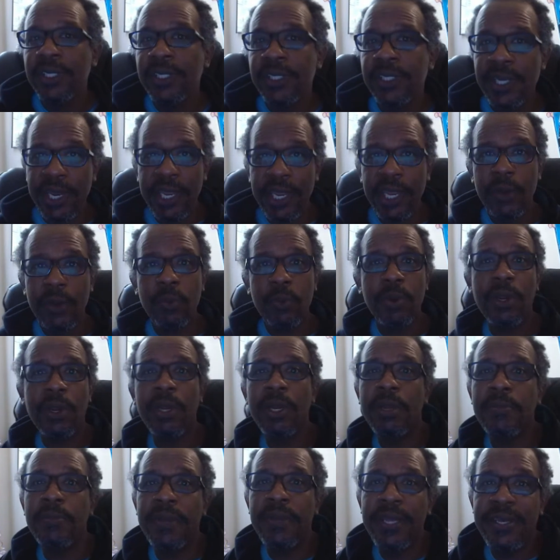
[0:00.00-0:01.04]
Today, we're
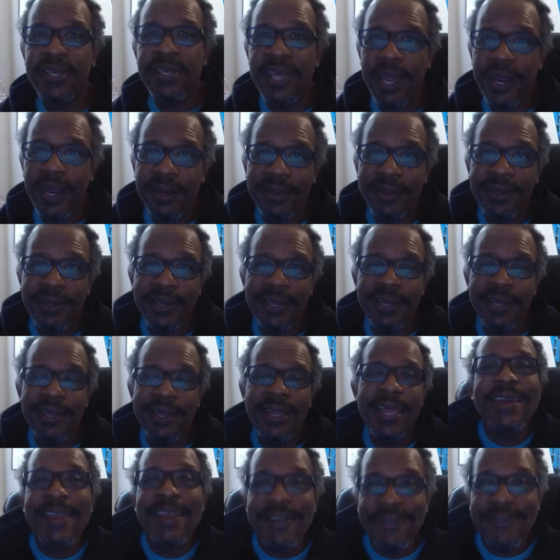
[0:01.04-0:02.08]
going to be
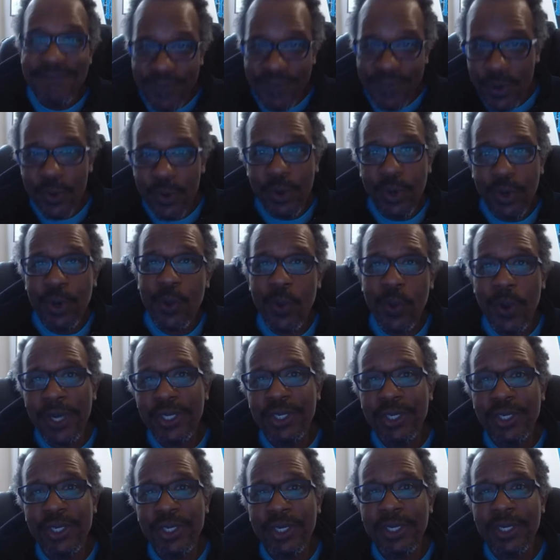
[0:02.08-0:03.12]
tackling a viewer
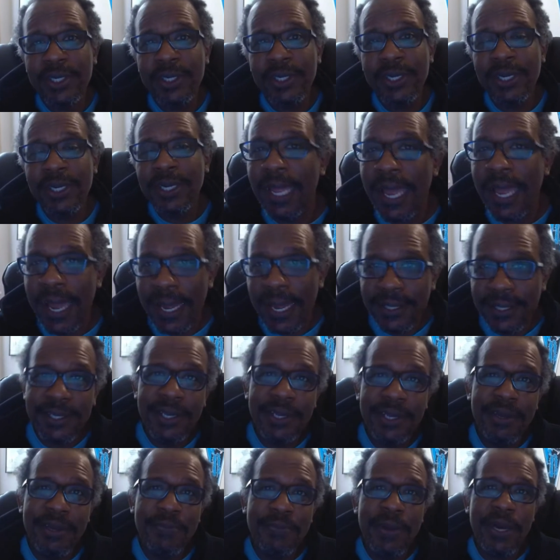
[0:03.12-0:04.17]
question
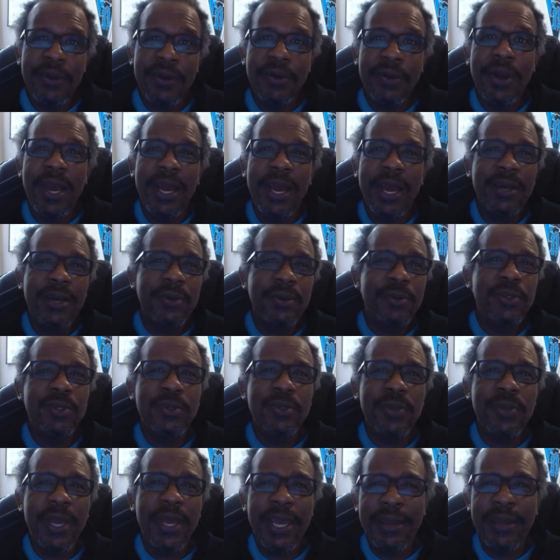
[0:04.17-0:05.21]
asking about how
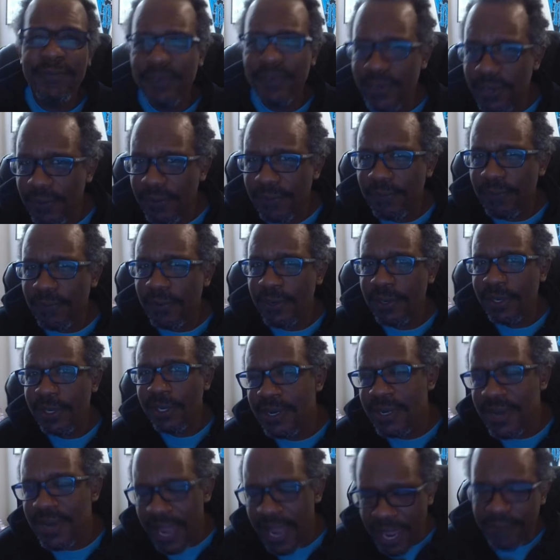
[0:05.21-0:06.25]
to have different
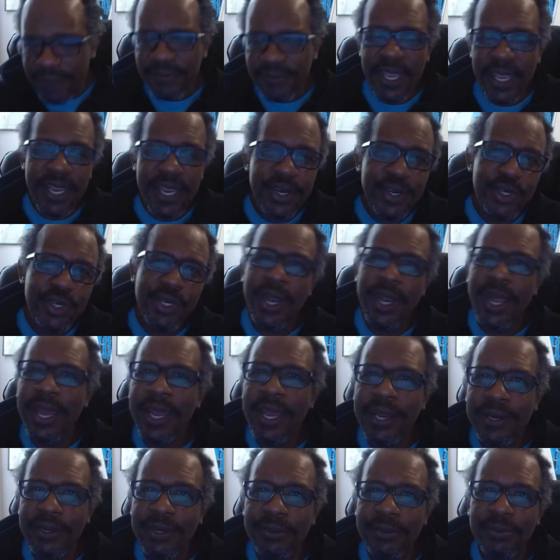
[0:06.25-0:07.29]
navigation
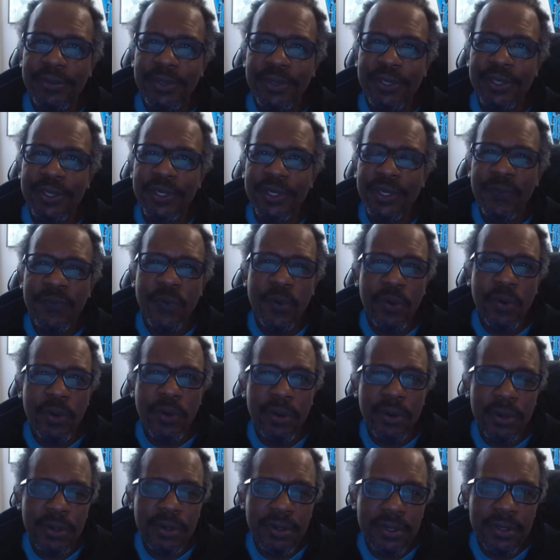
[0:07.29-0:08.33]
items
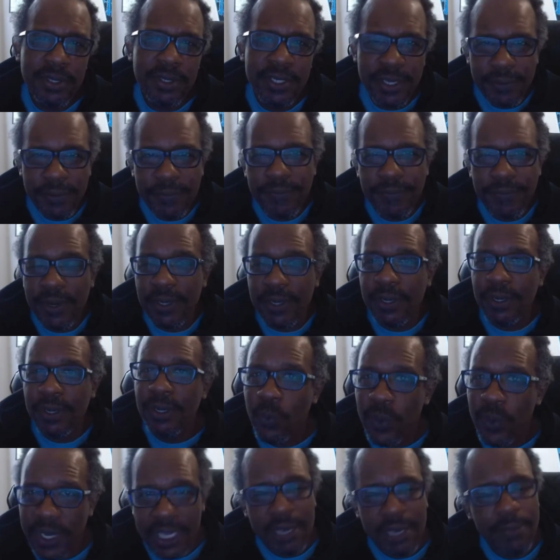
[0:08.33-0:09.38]
for different
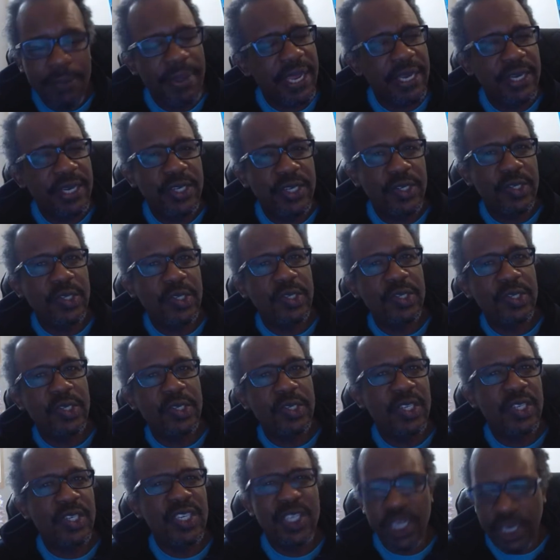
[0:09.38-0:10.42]
wiki pages.
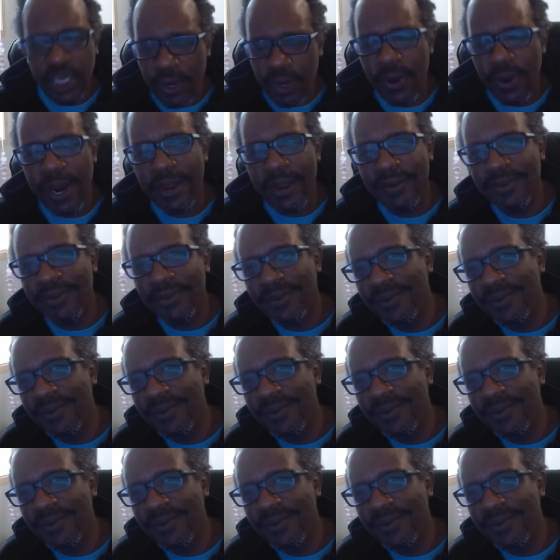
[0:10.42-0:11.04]
Stick around.